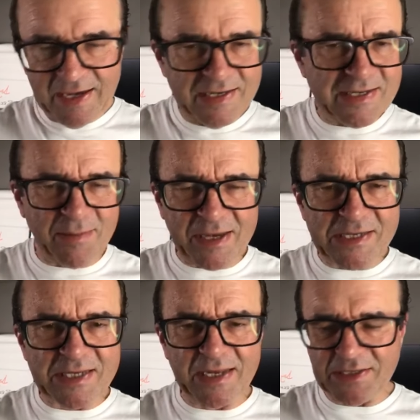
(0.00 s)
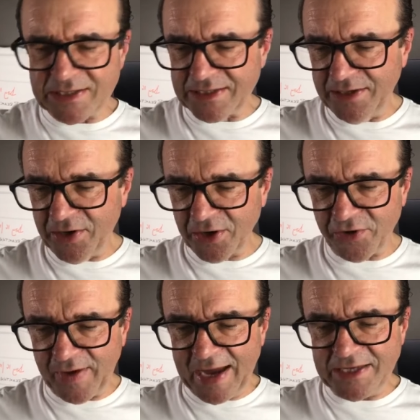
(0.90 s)
does that make sense? You've got
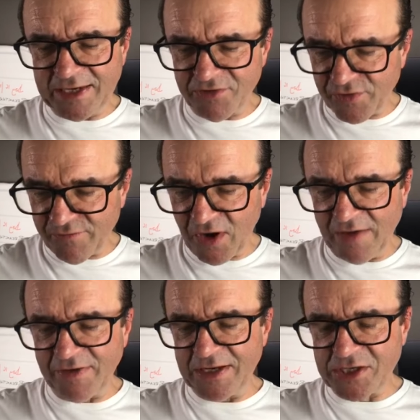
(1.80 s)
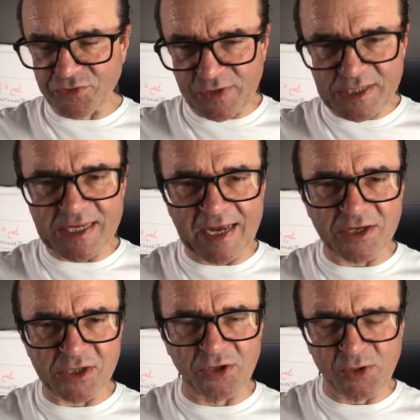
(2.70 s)
creatives, revivalists, risk
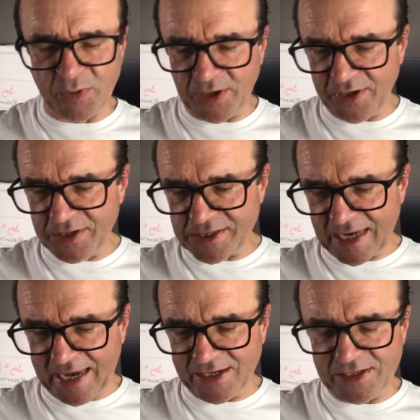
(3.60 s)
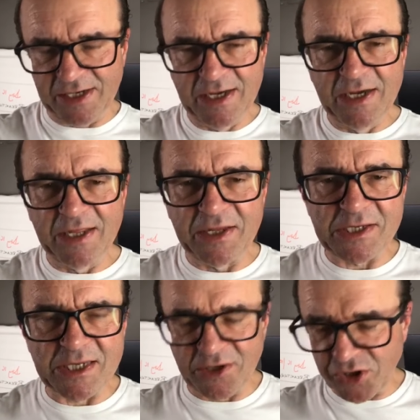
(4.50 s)
takers, entrepreneurs, and the
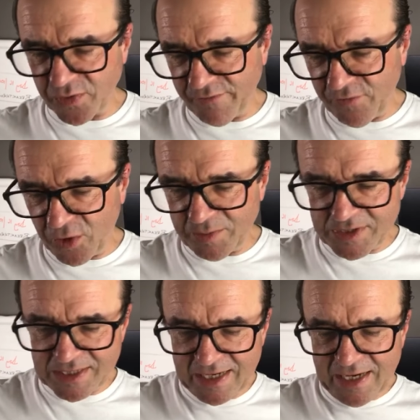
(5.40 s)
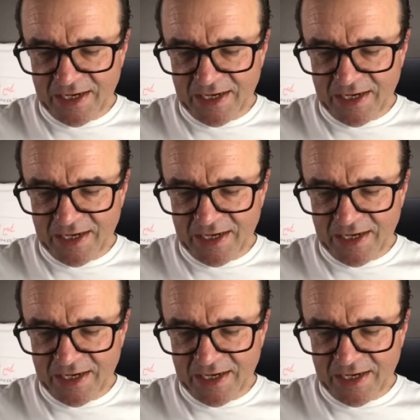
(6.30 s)
social reformers.